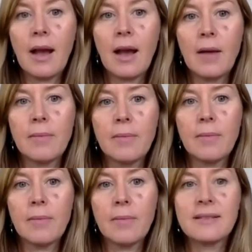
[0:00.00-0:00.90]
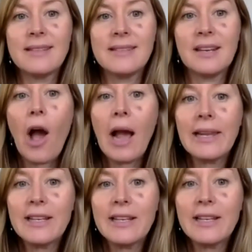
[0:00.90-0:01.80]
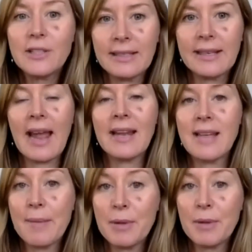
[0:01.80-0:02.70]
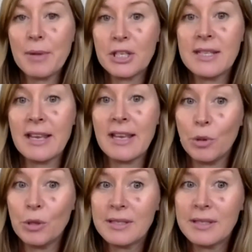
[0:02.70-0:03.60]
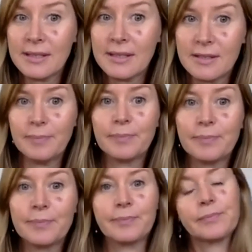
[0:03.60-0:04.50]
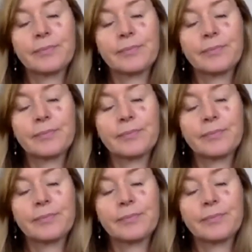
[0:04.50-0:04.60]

It's considered highly toxic and damages the immune system.